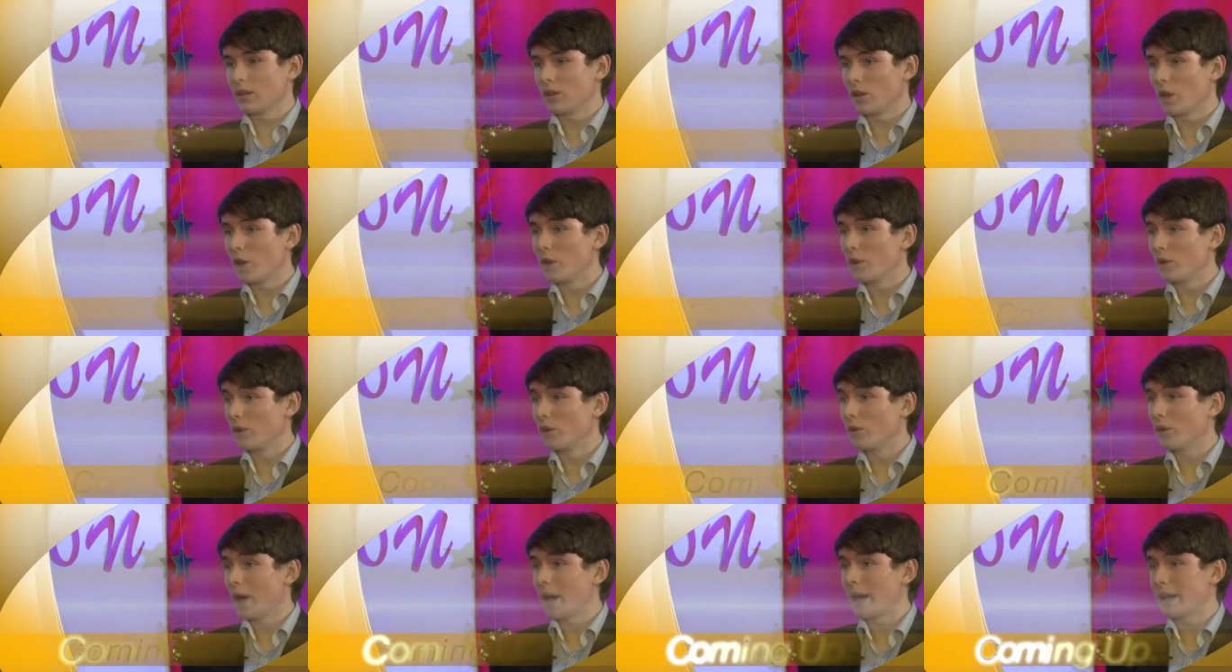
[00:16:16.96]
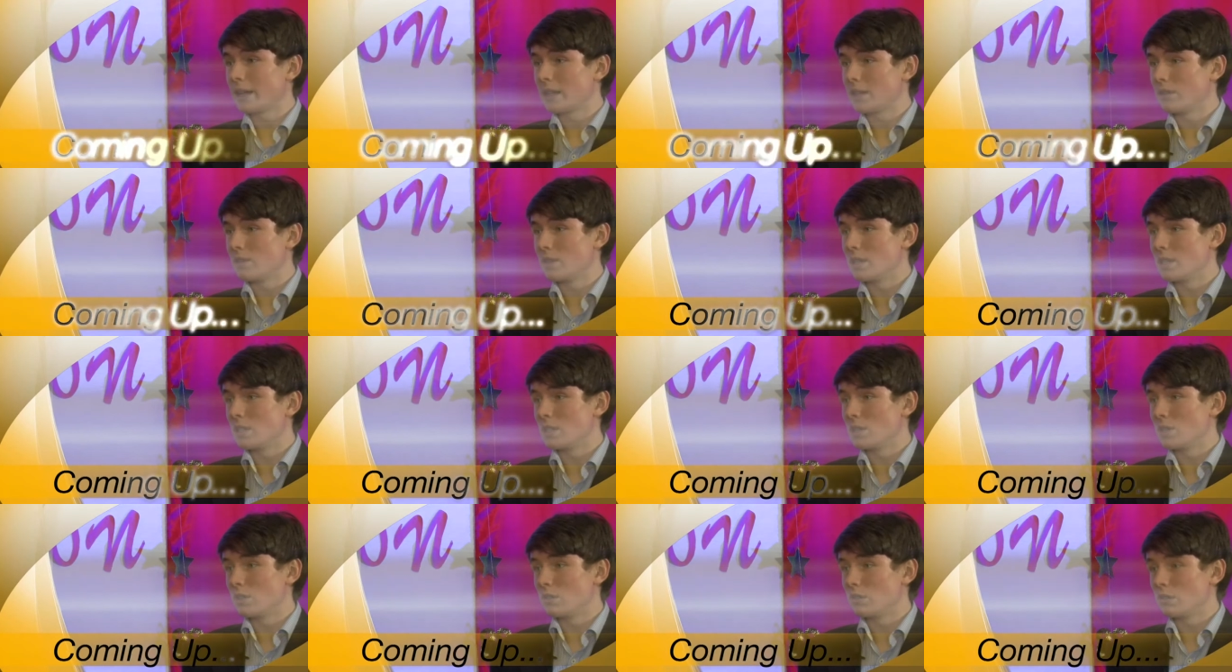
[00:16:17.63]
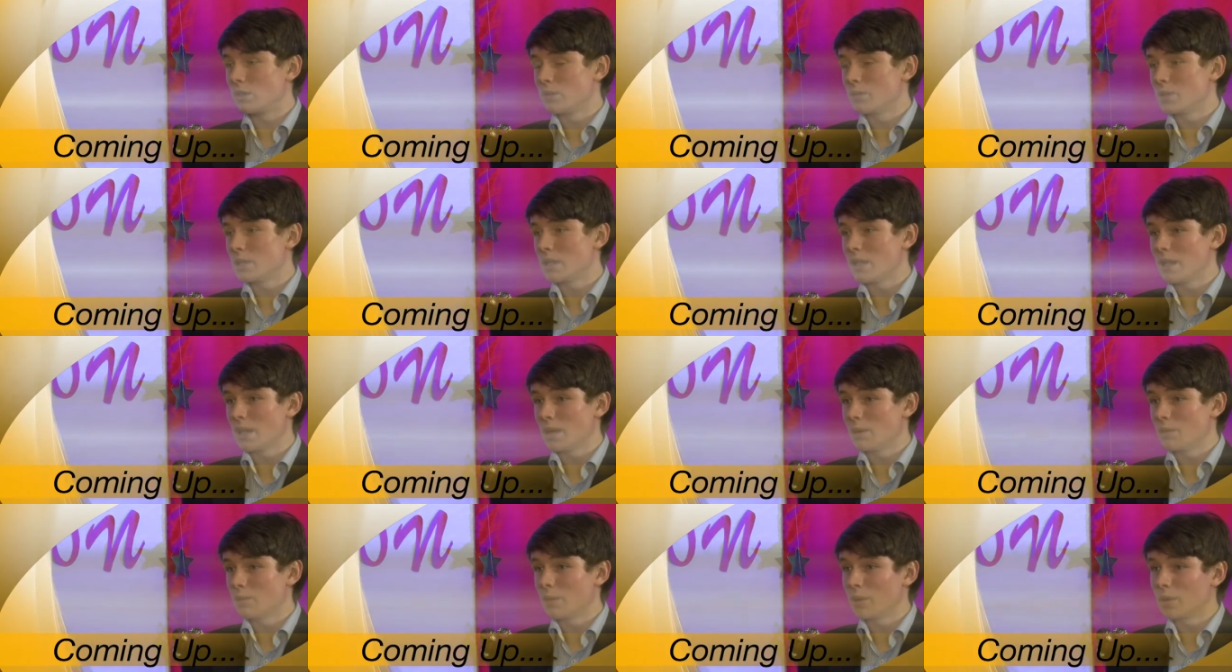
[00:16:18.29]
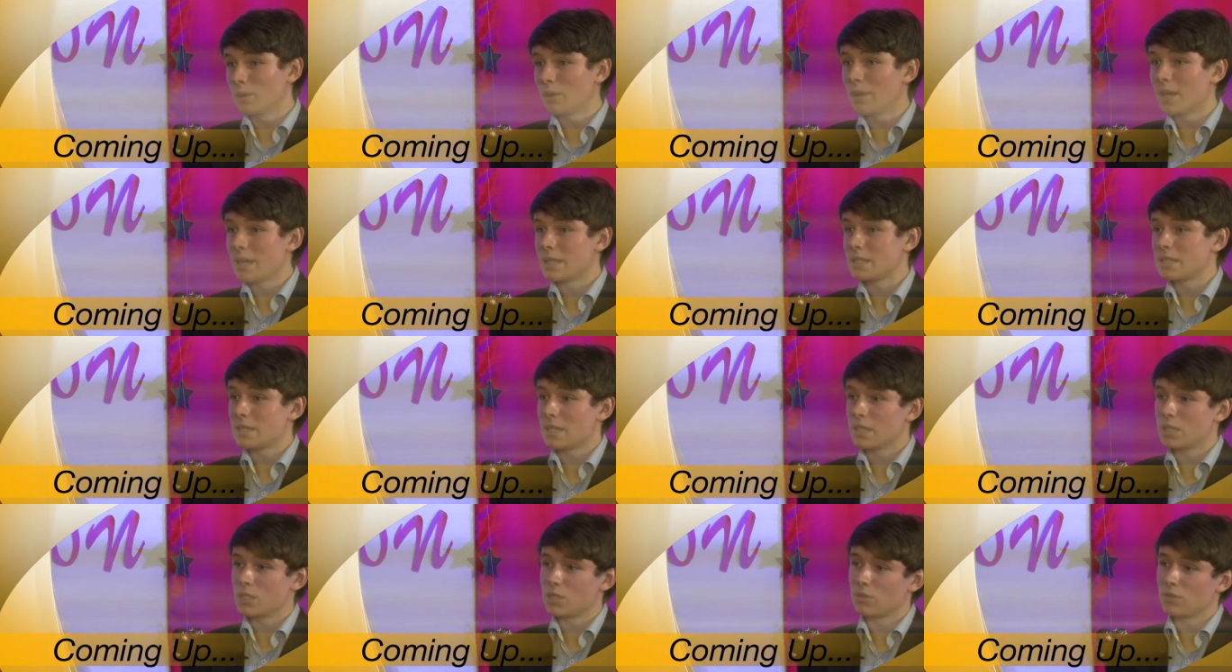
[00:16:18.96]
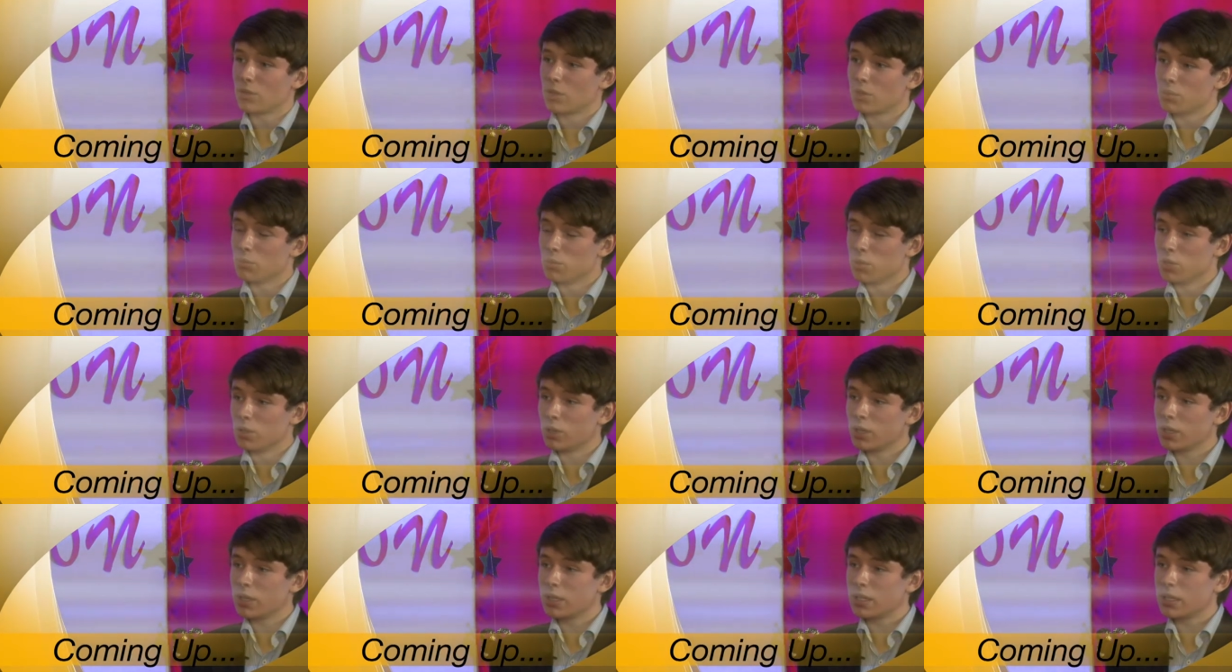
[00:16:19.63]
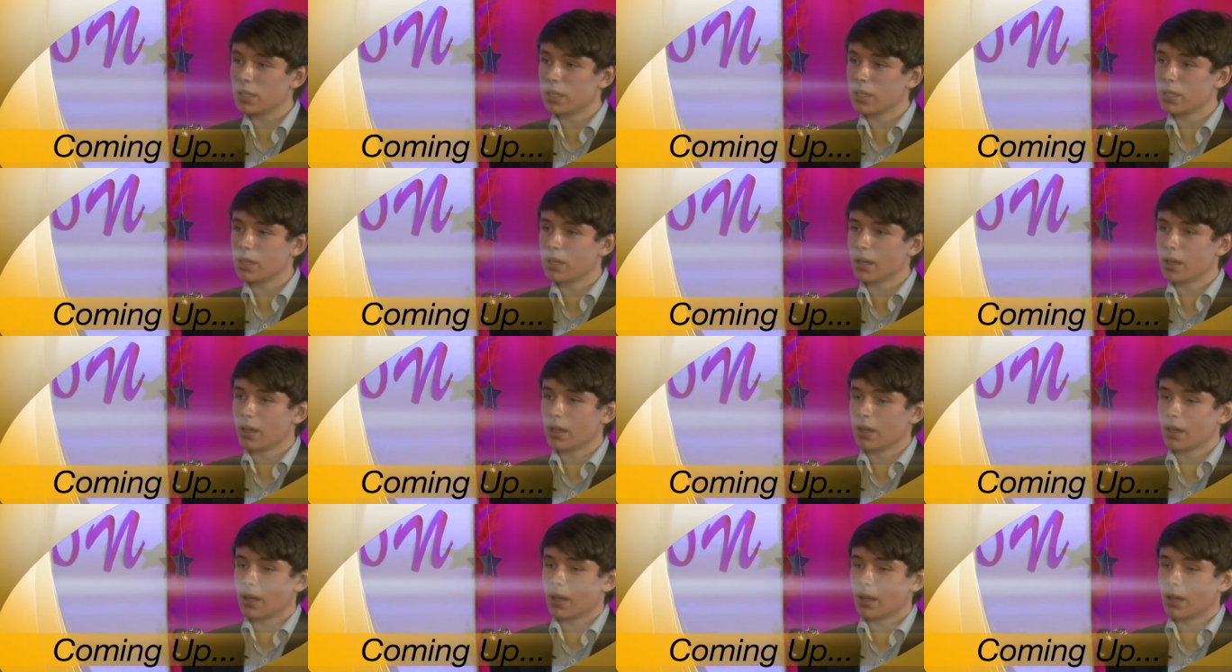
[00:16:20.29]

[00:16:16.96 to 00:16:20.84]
Local activities and groups, and then build that sense of community